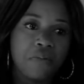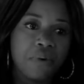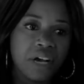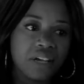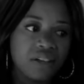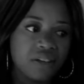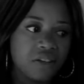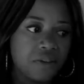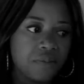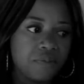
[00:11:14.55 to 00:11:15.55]
But
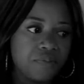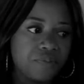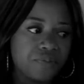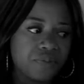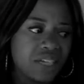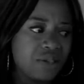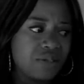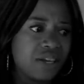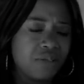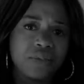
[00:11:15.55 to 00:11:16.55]
he would
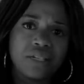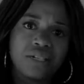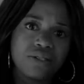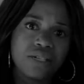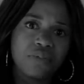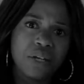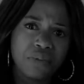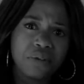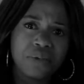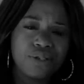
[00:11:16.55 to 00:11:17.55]
tell me, I'm
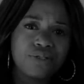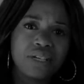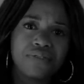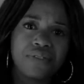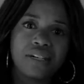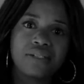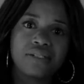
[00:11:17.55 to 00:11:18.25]
going to make you suffer.